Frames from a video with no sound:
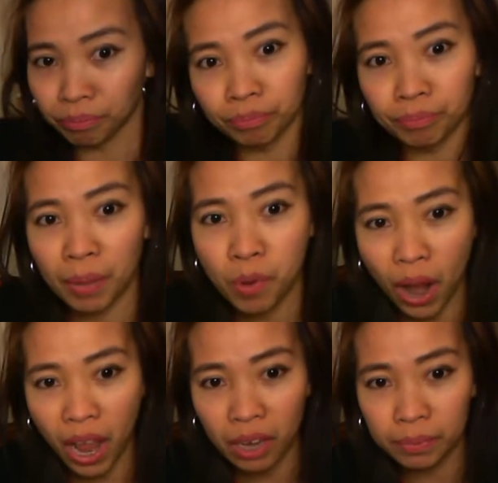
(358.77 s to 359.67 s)
baby
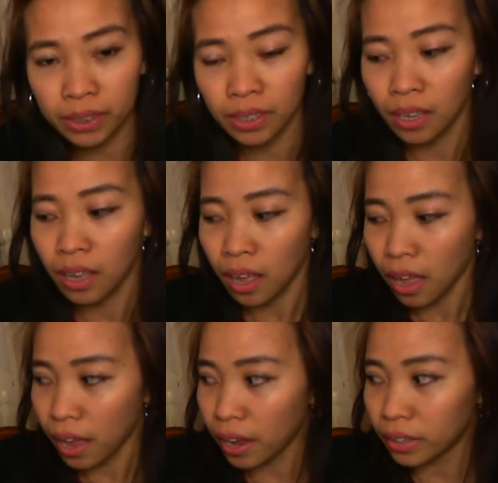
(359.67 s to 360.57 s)
wipes
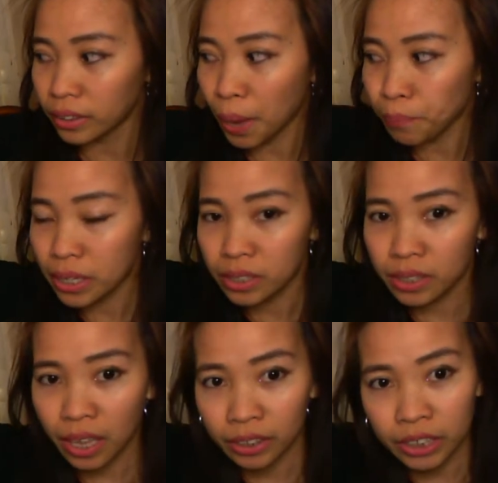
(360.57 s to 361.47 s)
and nappies
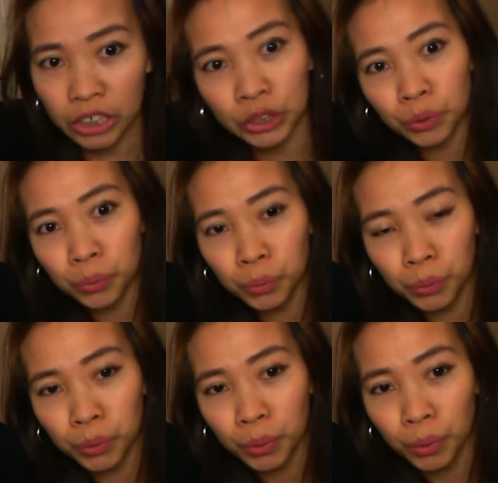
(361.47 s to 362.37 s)
and tissues